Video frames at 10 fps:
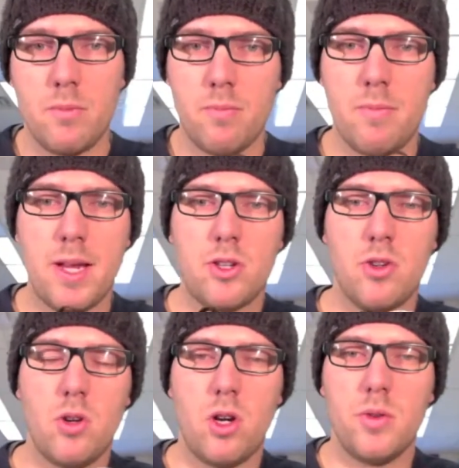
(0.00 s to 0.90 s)
Make sure
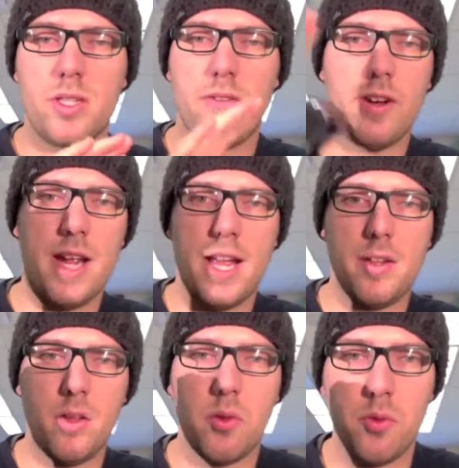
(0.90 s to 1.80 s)
you always have your
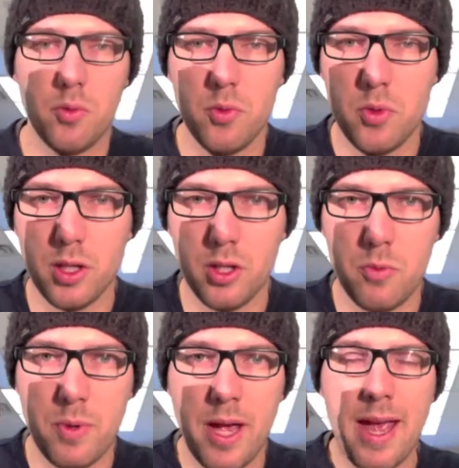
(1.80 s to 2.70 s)
hand through the
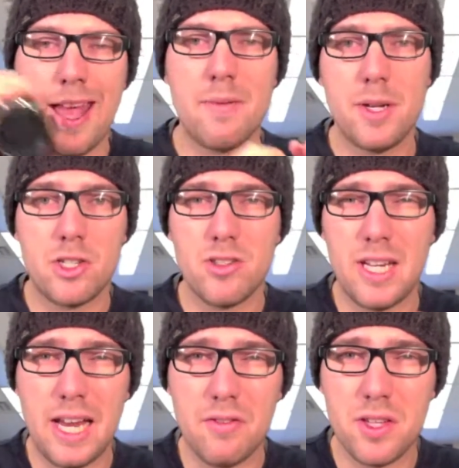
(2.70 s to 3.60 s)
loop, and make sure
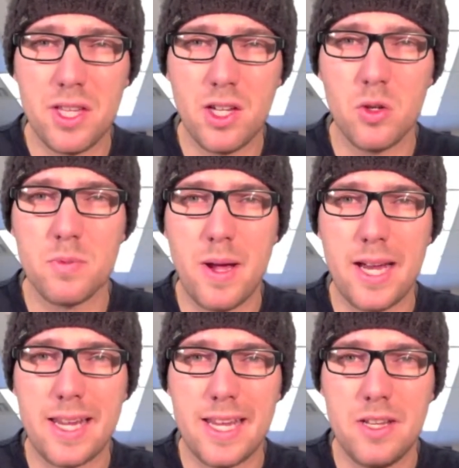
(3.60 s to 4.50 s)
that everything goes
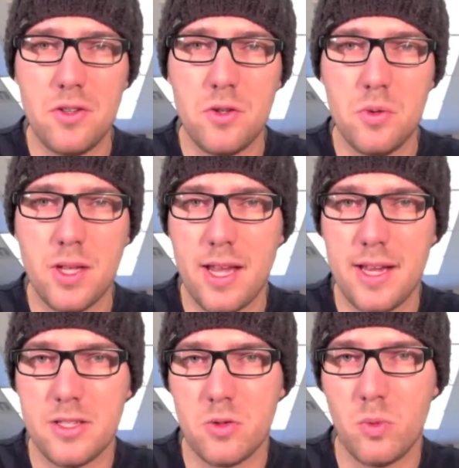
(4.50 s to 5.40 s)
back into the
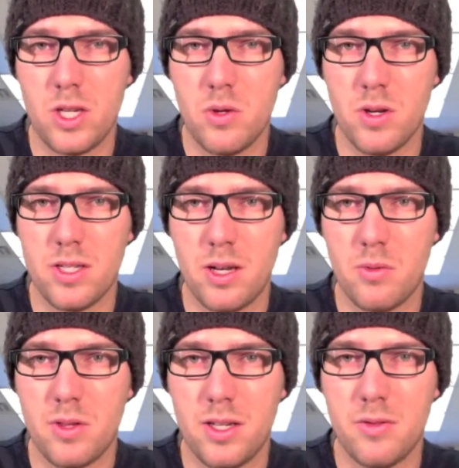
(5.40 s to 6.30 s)
case when you are done with it.